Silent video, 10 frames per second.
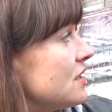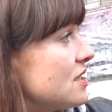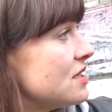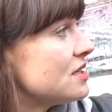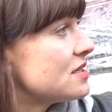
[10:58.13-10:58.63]

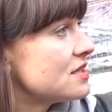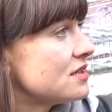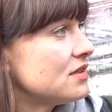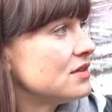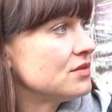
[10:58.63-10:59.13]
things,
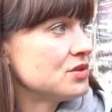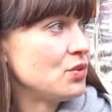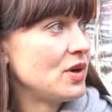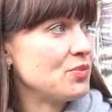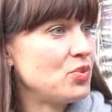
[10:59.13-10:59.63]

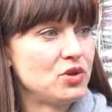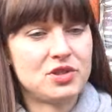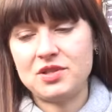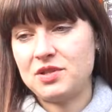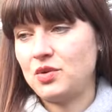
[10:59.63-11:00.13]
so very
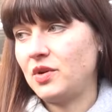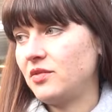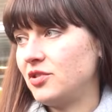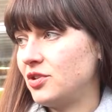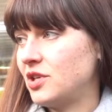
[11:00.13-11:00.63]
important. So
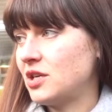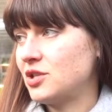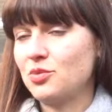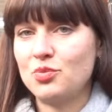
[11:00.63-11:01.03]
every Russian